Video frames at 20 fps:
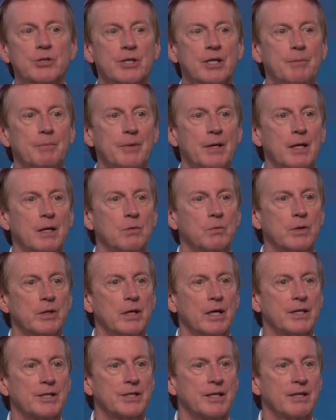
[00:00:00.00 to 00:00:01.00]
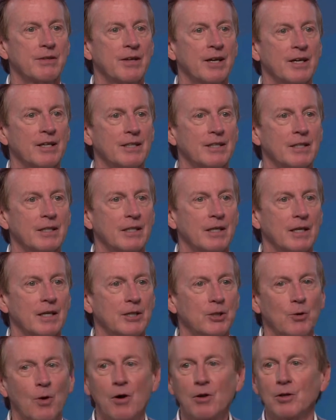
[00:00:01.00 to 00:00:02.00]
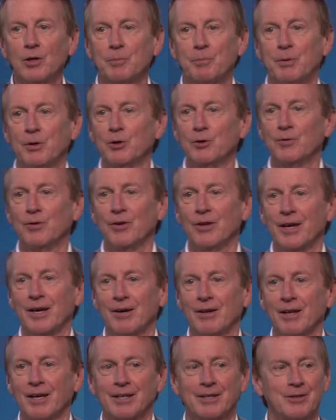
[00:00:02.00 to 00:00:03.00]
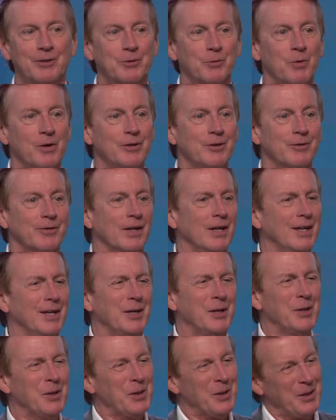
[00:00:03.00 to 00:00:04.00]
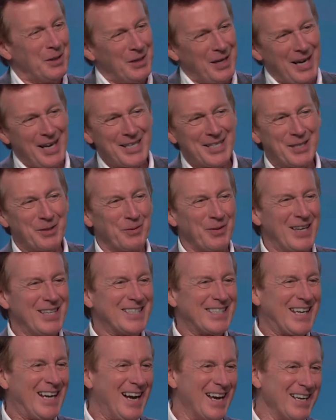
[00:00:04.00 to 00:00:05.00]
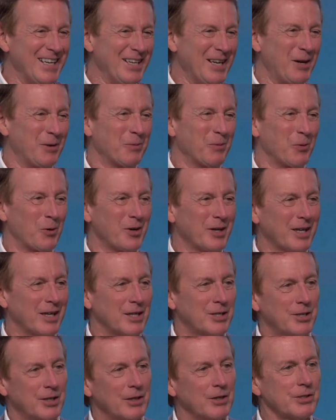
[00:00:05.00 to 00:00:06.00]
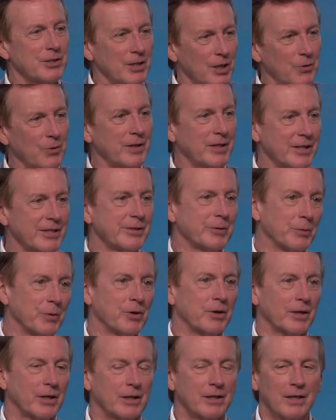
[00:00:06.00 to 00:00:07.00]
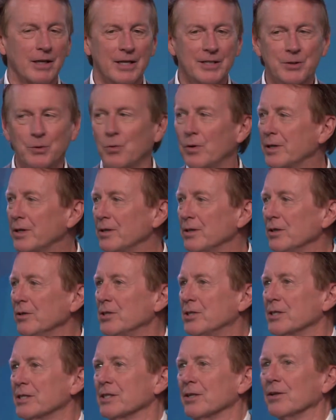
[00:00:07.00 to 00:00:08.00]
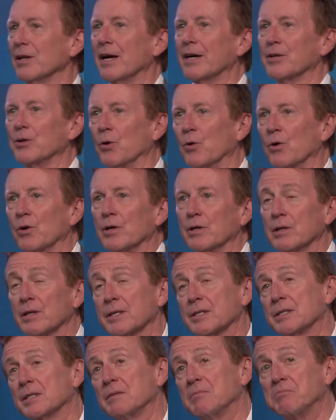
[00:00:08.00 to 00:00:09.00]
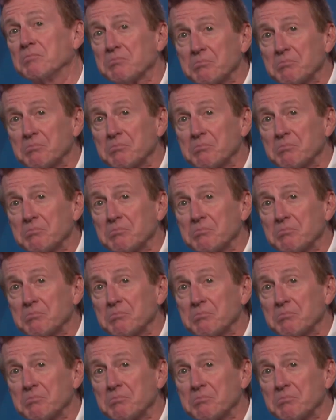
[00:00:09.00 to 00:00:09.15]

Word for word: come down when I said that? You all look beautiful now, like you're wonderful. I said, well, that's kind of not working. She goes, no, it doesn't work. I said, what do you do? She says, I'll ignore her. I said,